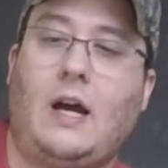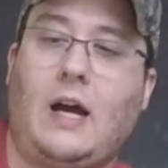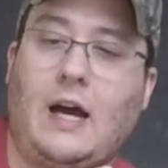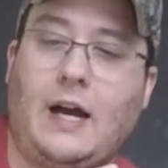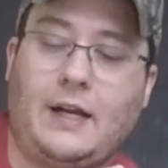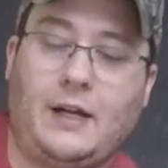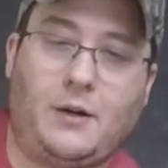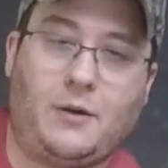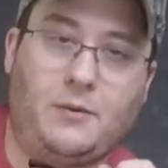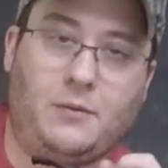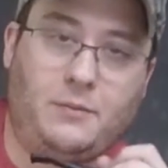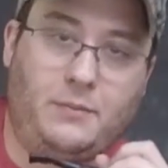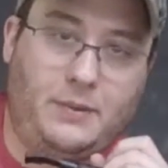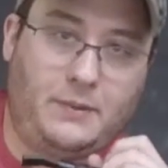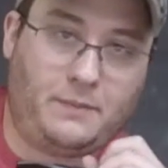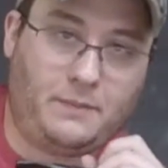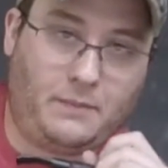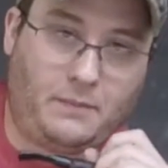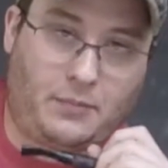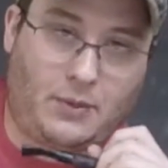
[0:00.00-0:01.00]
I own
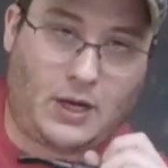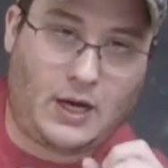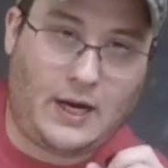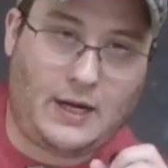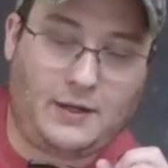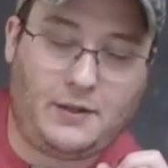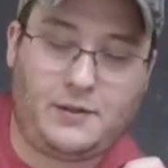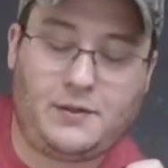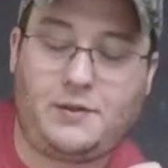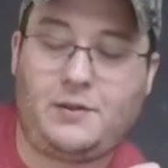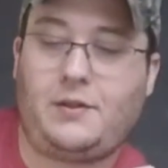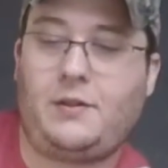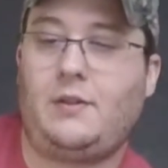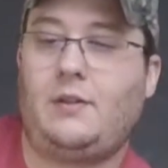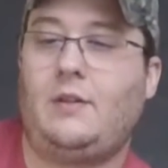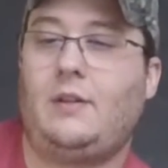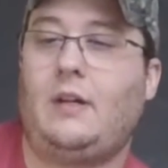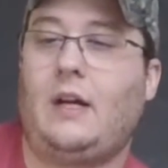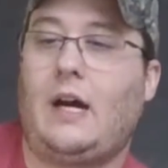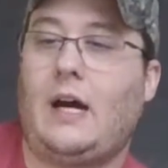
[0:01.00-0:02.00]
briars,
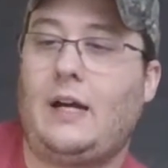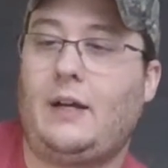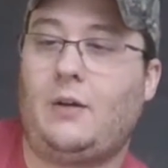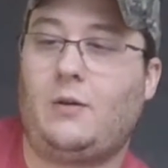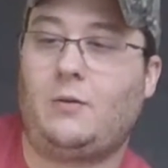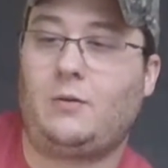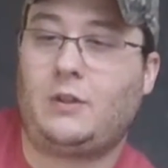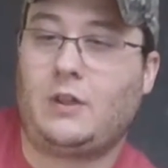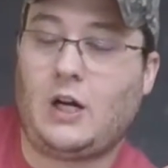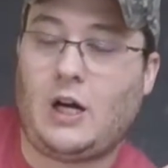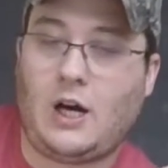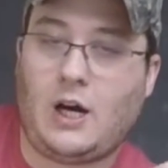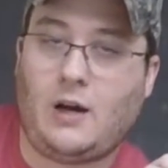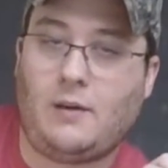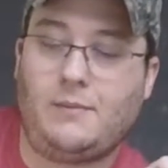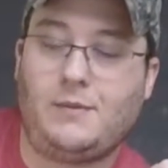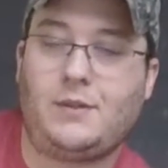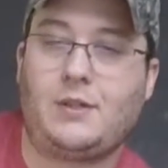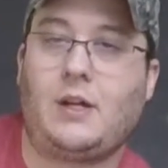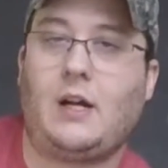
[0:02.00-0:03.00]
I own
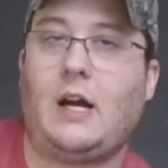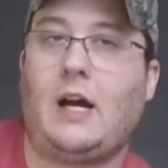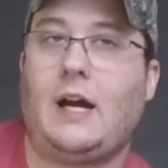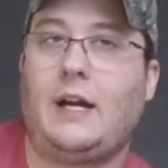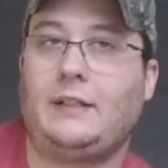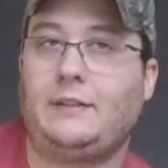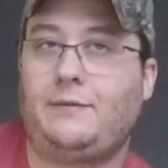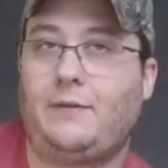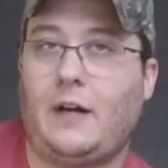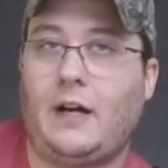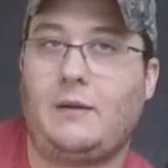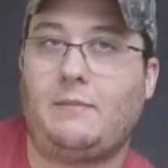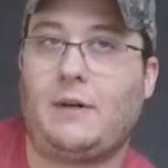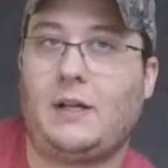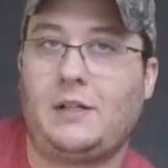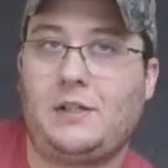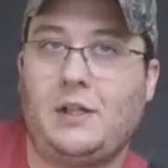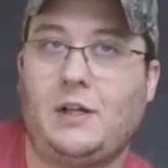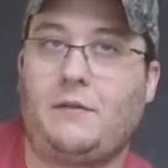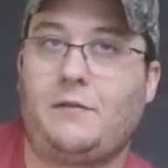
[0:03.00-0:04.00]
cobs. I find
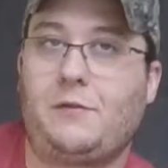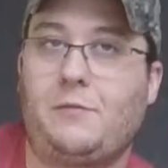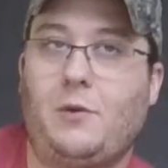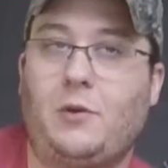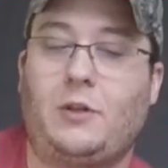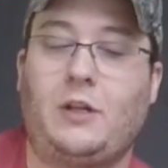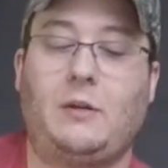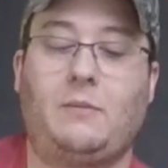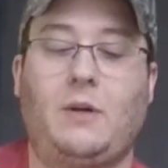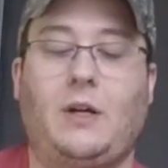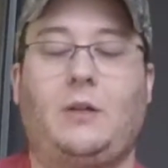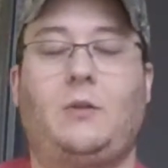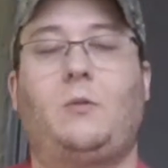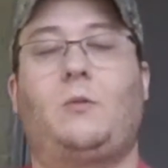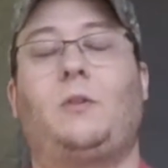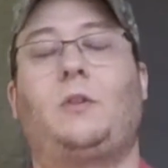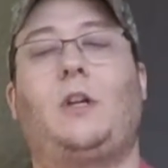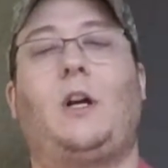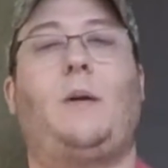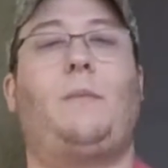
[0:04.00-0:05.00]
myself smoking my
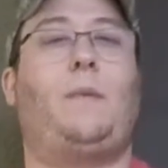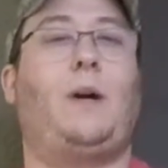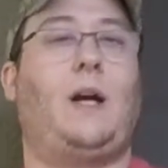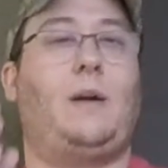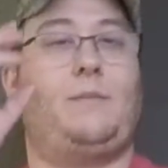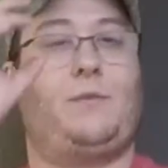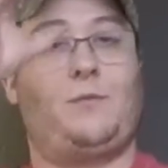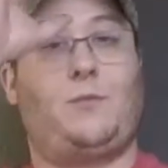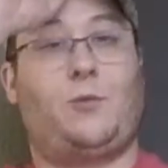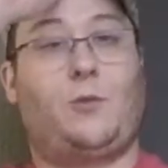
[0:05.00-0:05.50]
corncob pipe.